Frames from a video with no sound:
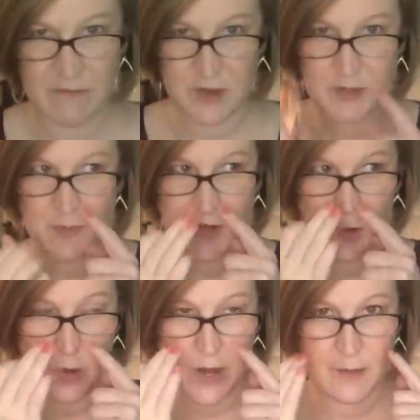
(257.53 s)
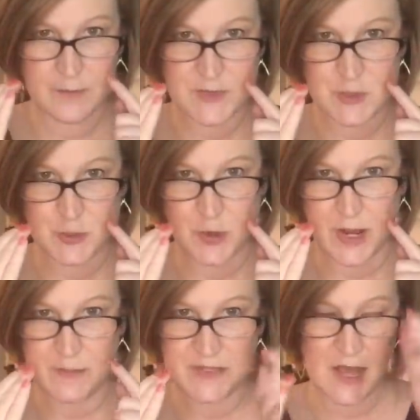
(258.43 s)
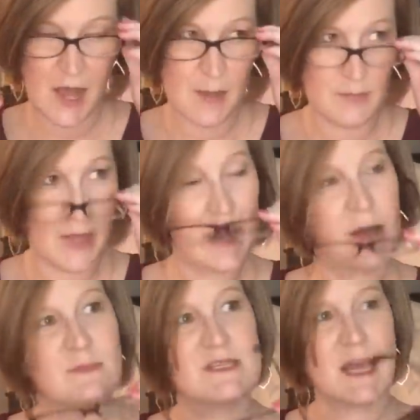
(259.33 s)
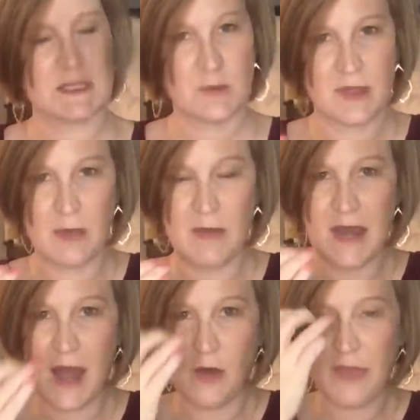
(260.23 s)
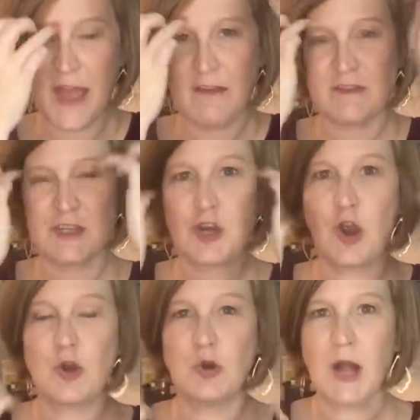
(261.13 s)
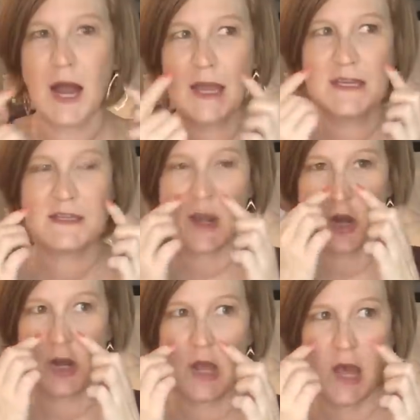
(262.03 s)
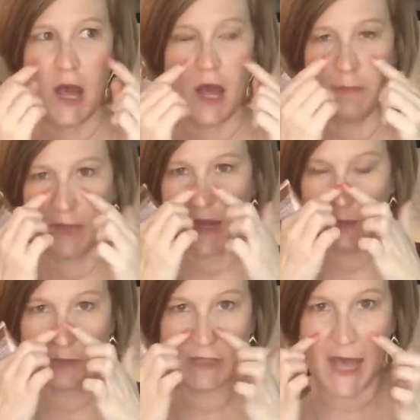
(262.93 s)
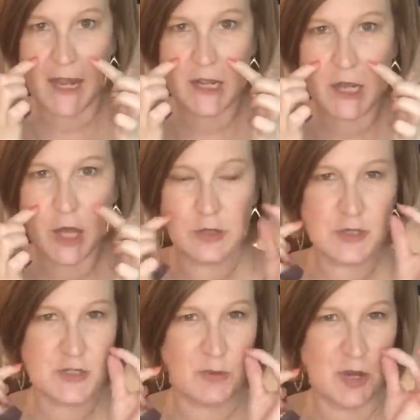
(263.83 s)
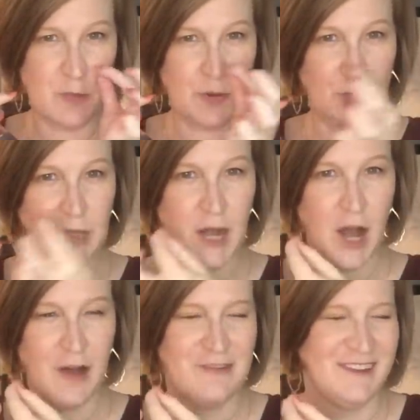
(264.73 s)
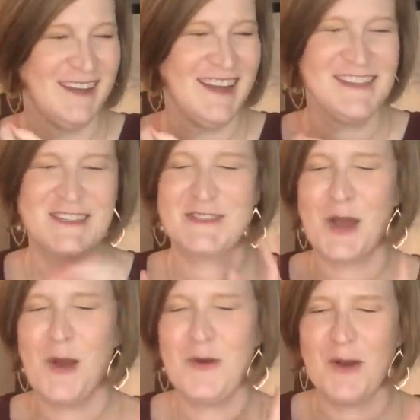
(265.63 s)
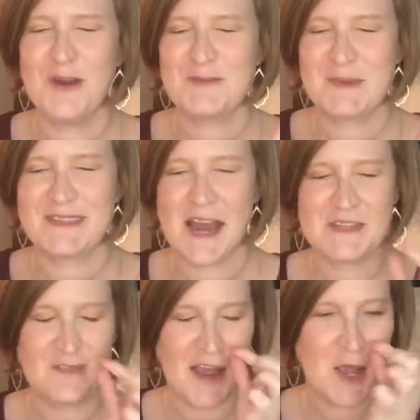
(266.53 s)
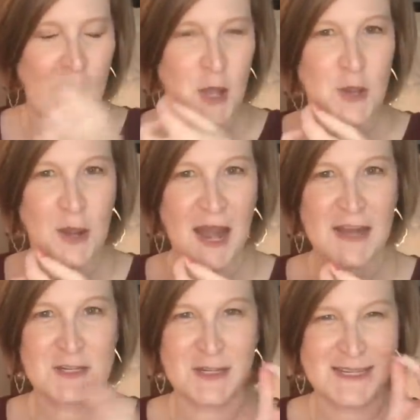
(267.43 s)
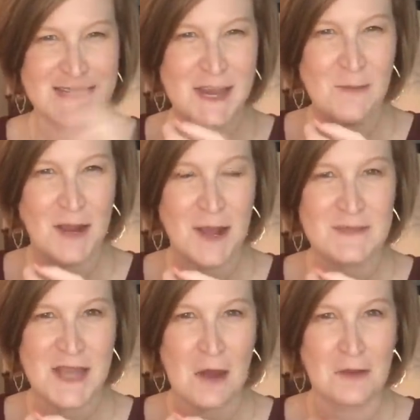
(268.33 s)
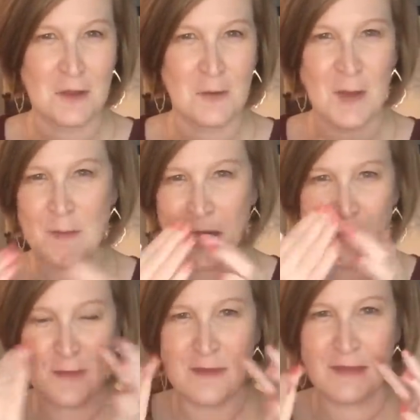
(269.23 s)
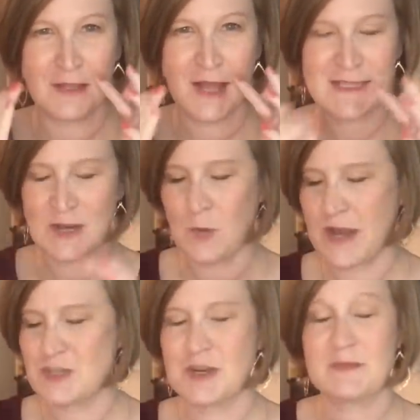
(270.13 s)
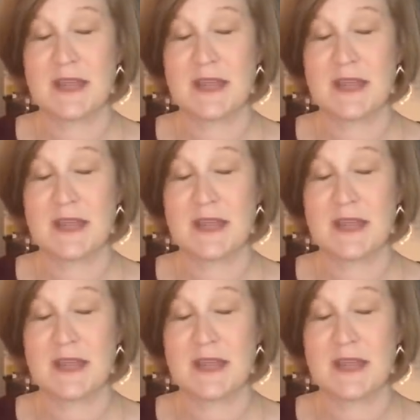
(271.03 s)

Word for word: those Biore strips? I'm like obsessed with them. And now they have the charcoal kind that are um, like a black color. So when you pull it off, so gross but satisfying. You can actually see what comes out a little bit better than the classic white strips.